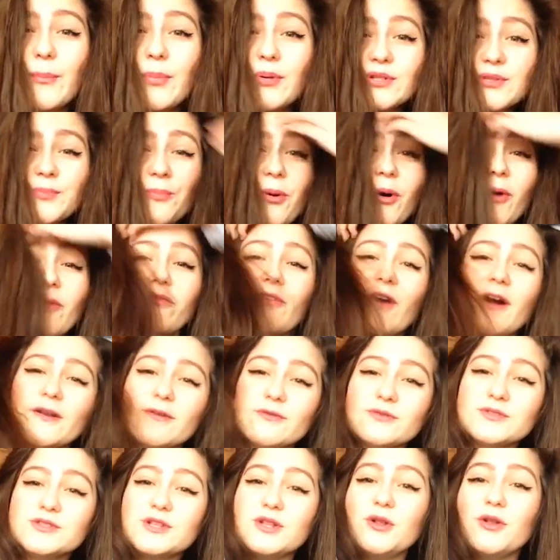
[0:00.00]
Harry Potter pop
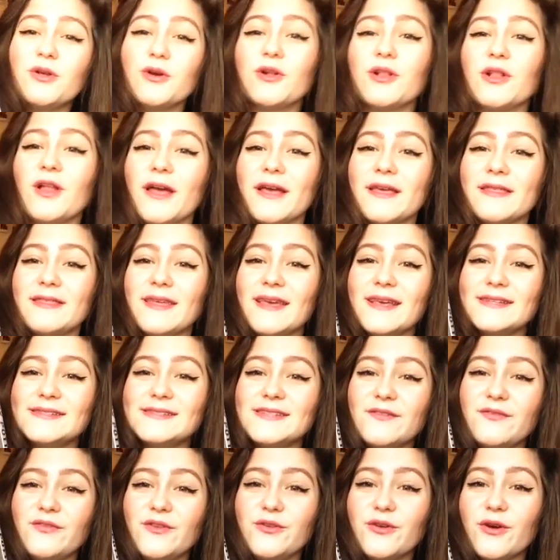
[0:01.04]
vinyls look like this.
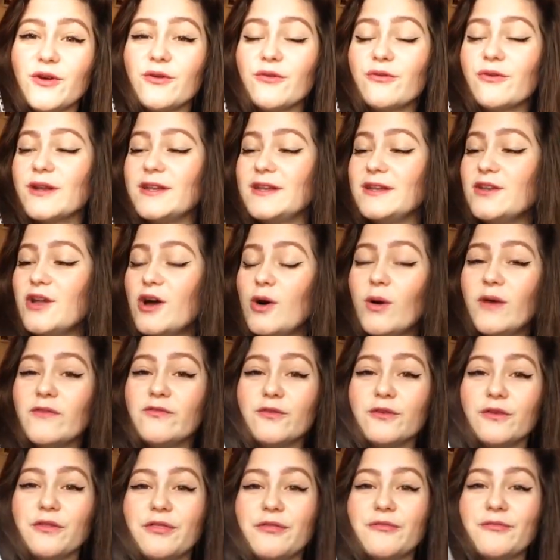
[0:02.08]
If you don't already know, I've
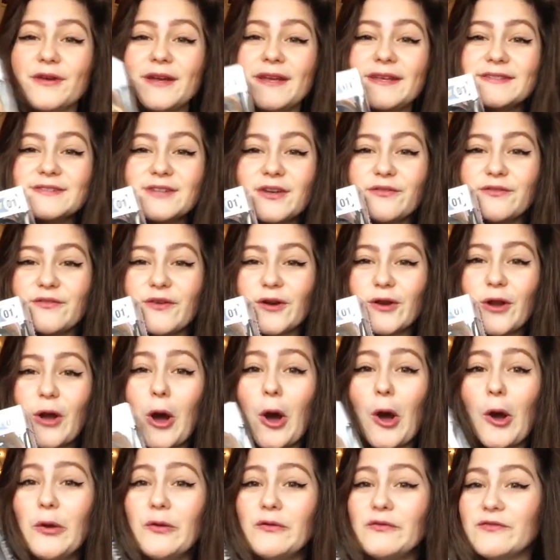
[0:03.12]
got three so far and
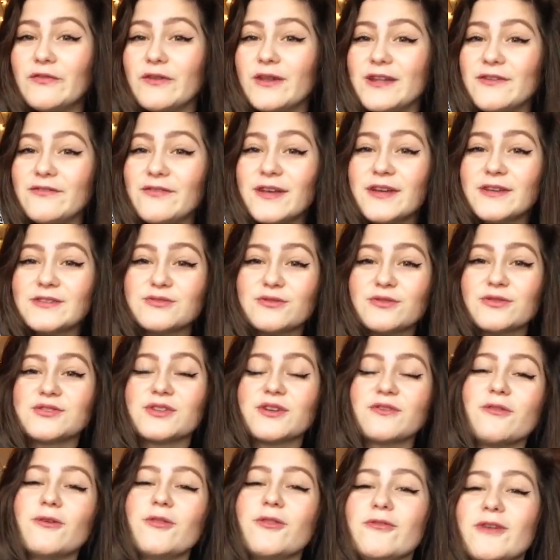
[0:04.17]
hopefully, fingers crossed,
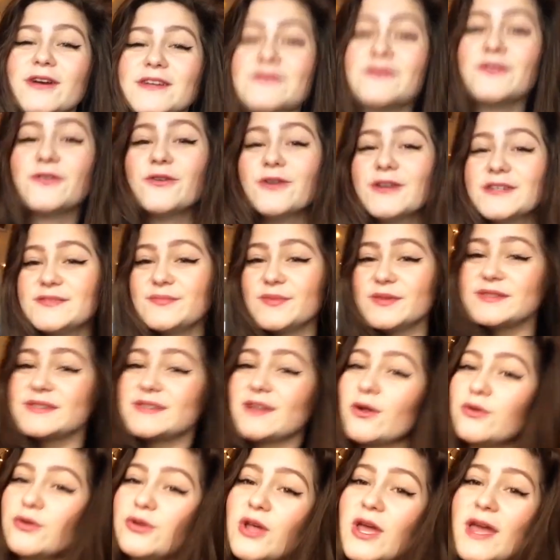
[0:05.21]
I've got the rest for Christmas.
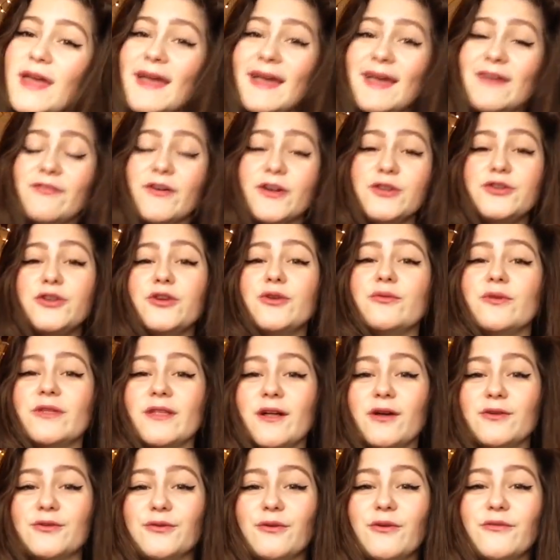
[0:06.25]
And I'll, if I do, then
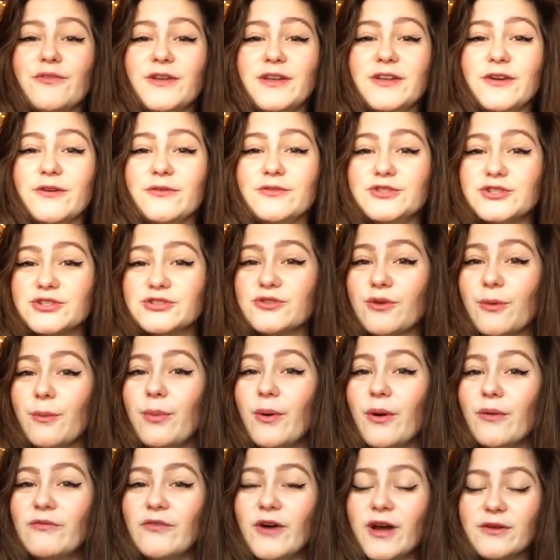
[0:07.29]
I'll do a video just on
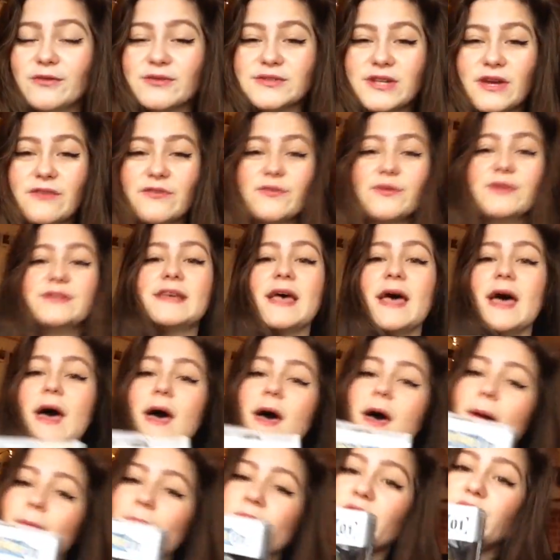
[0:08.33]
pop vinyls afterwards.
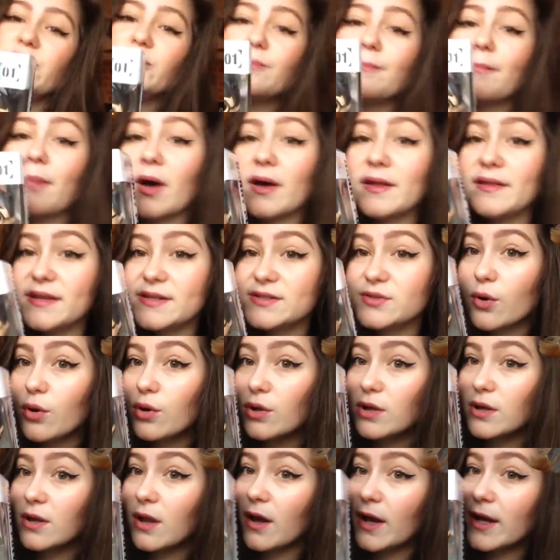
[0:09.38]
But you can buy these
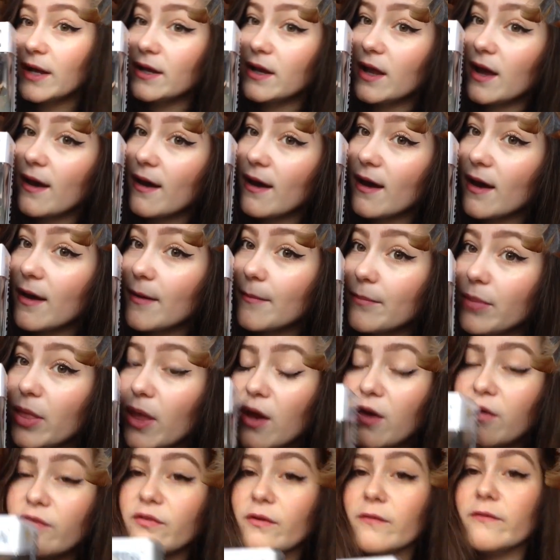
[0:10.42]
online um,
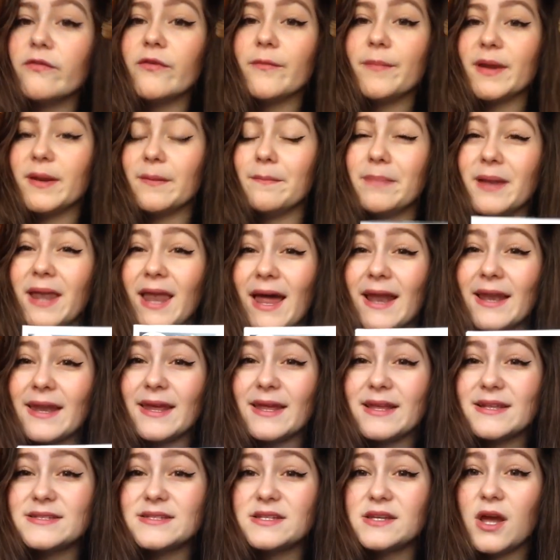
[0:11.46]
from Forbidden
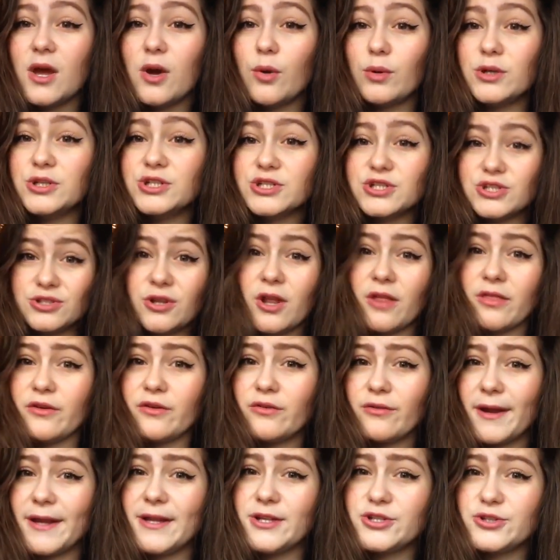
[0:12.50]
Planet, which is another
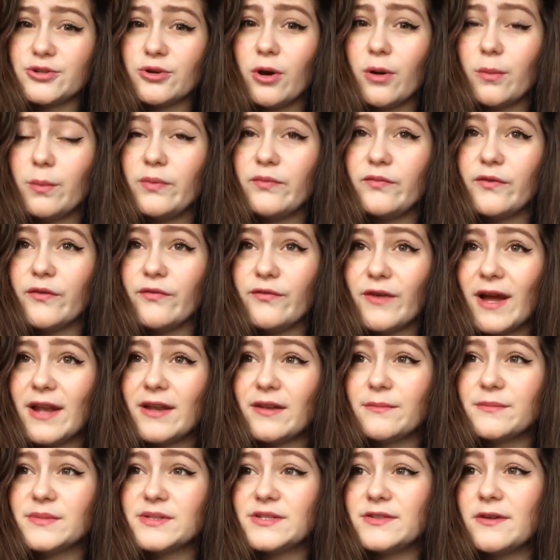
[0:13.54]
great shop for
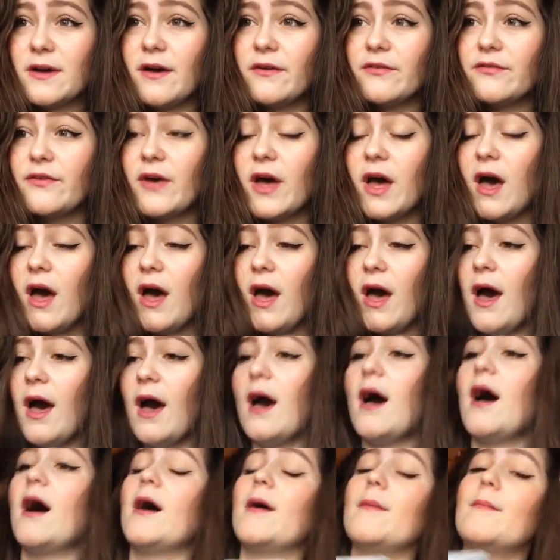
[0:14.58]
fandom stuff
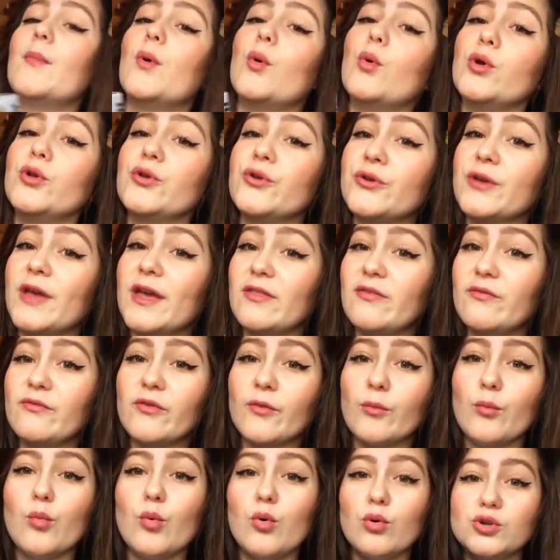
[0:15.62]
um, or you can get them
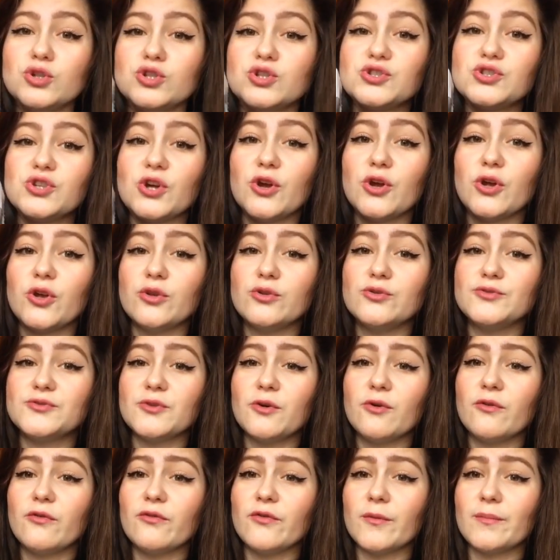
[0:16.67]
from Waterstones
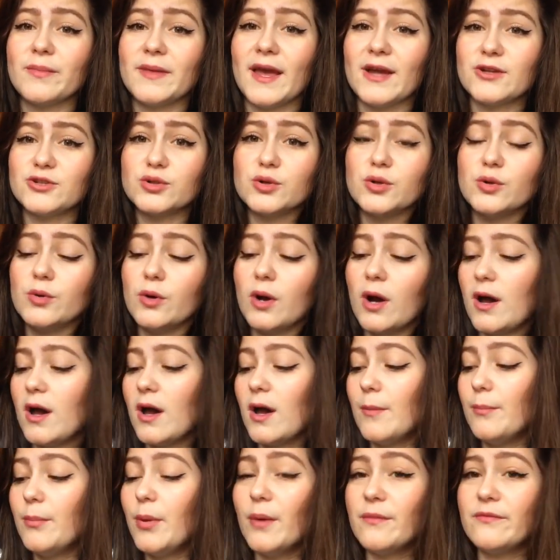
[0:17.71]
or from the actual
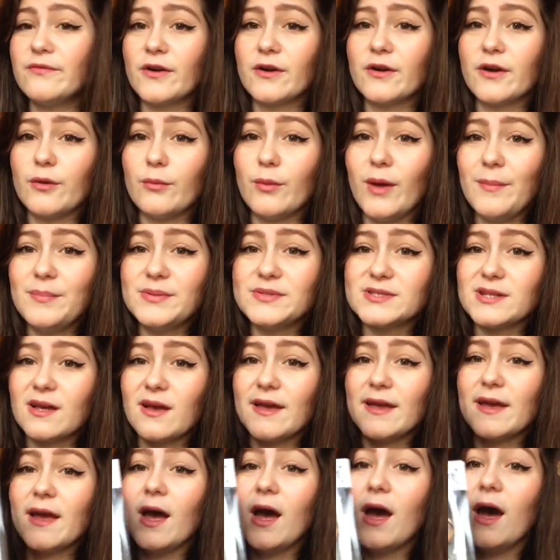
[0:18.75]
uh, Pop Funko
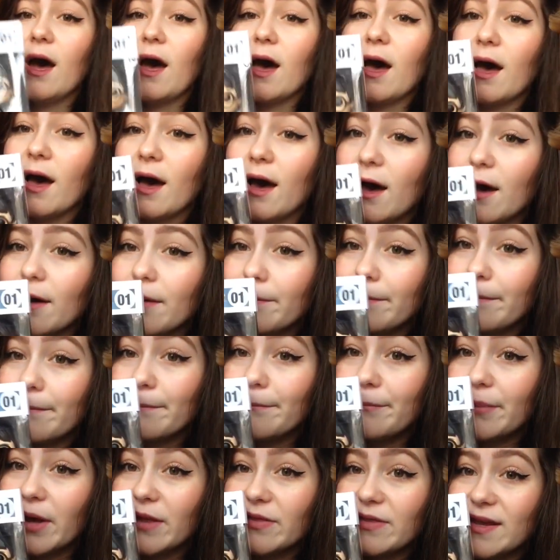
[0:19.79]
website.
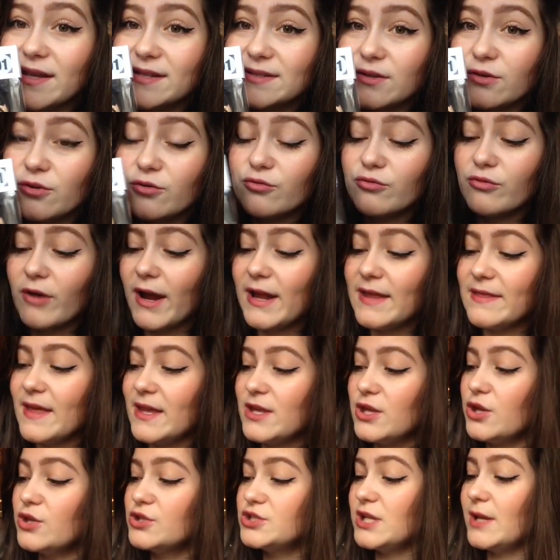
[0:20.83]
Um, but these are great. They're
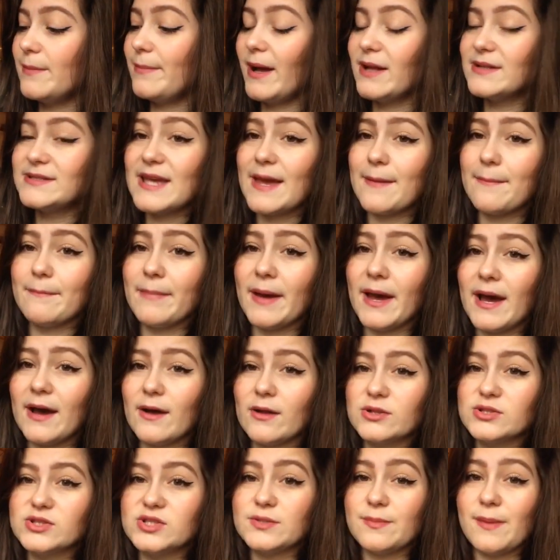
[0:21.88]
usually about
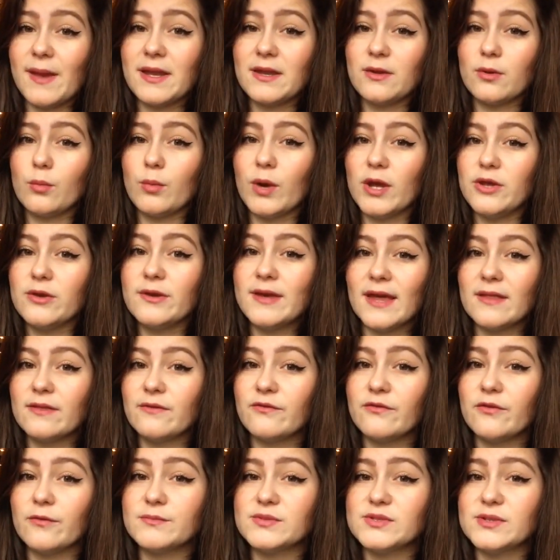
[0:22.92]
£10 depending on where you get them
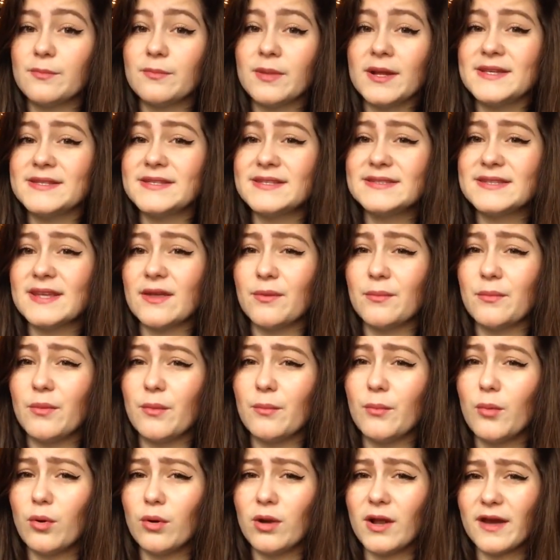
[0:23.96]
from. Some places sell them
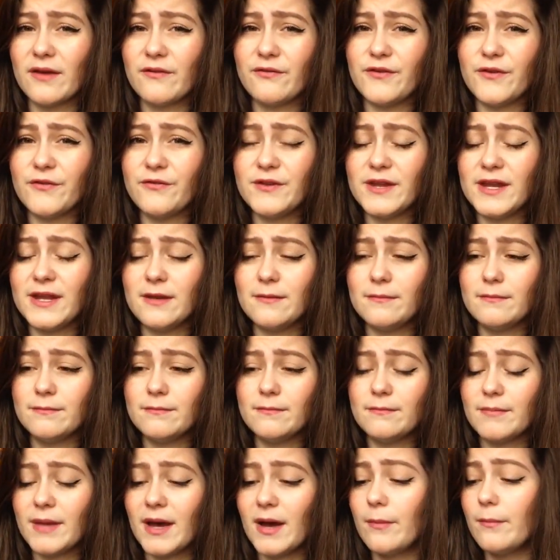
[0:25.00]
at more like a £15
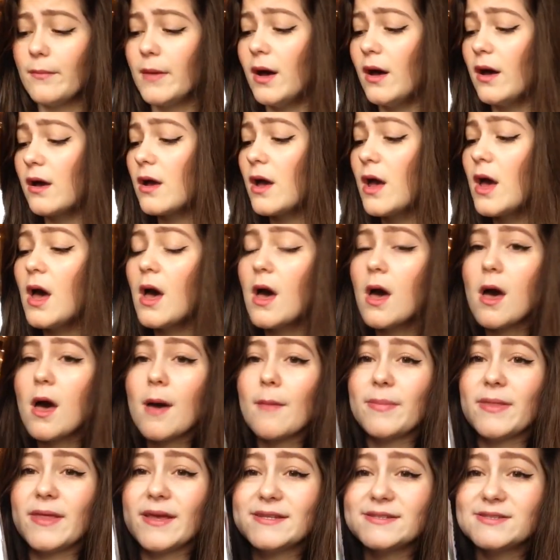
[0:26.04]
mark.
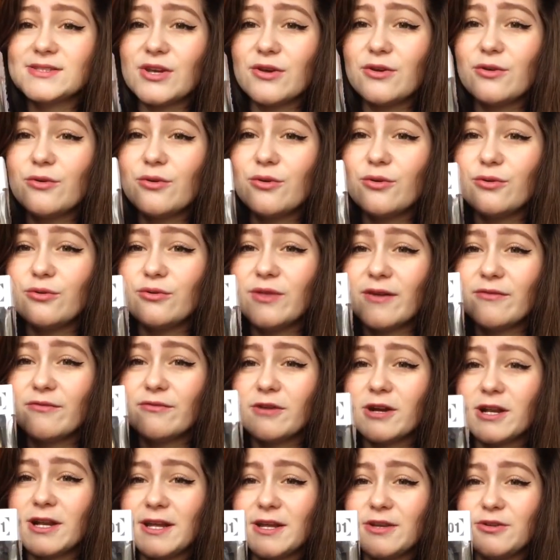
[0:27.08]
But they're so cool. They're
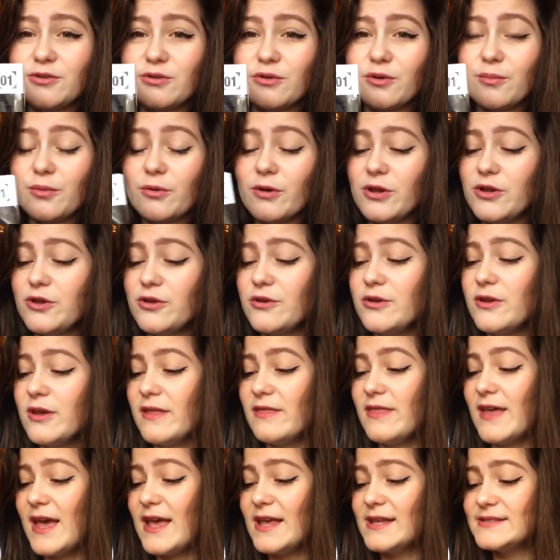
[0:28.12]
really adorable.
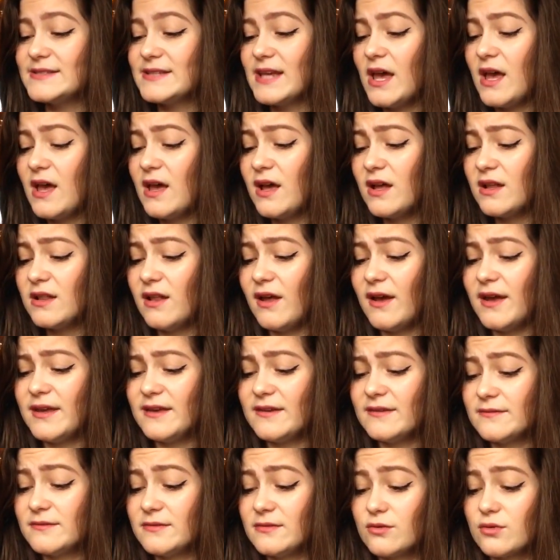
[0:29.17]
There's
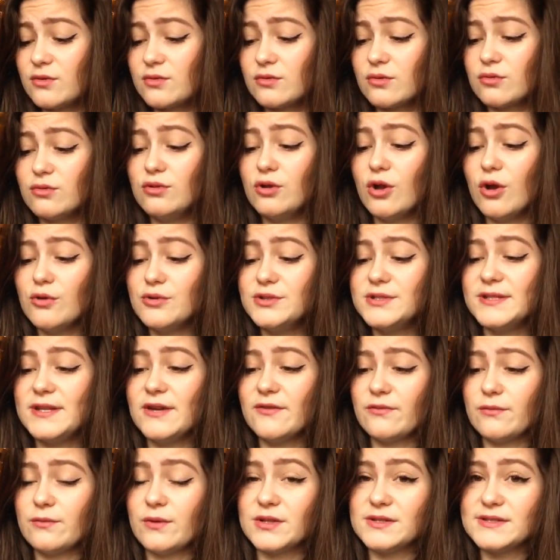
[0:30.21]
like loads of
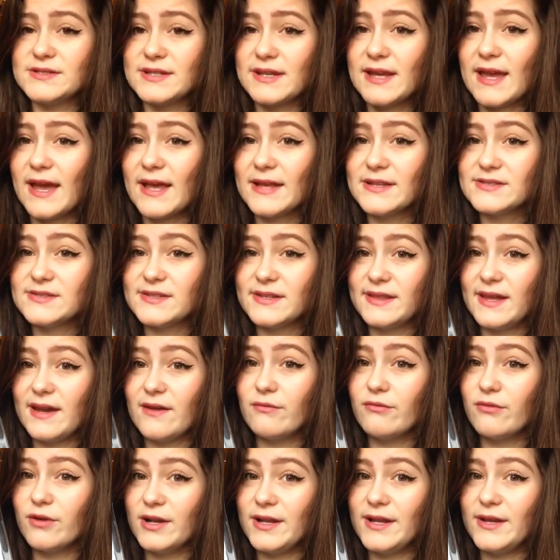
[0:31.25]
different ones to get. So
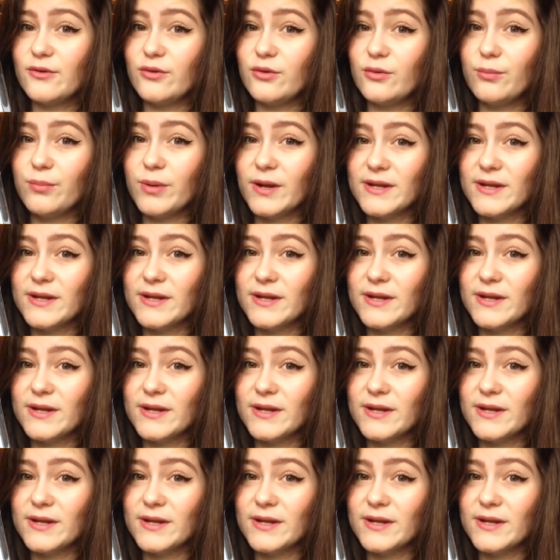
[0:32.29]
they're really cool